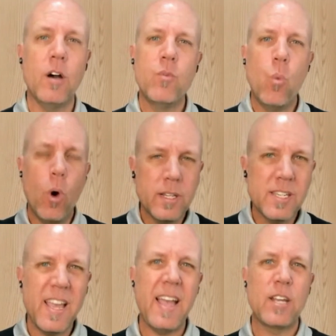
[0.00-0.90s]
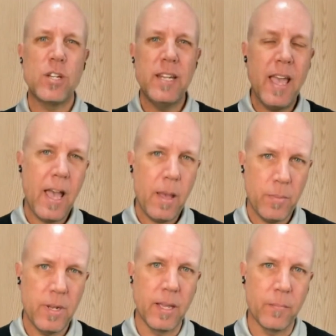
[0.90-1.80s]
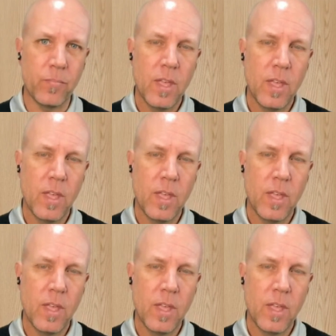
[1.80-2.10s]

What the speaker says: of what's actually happening.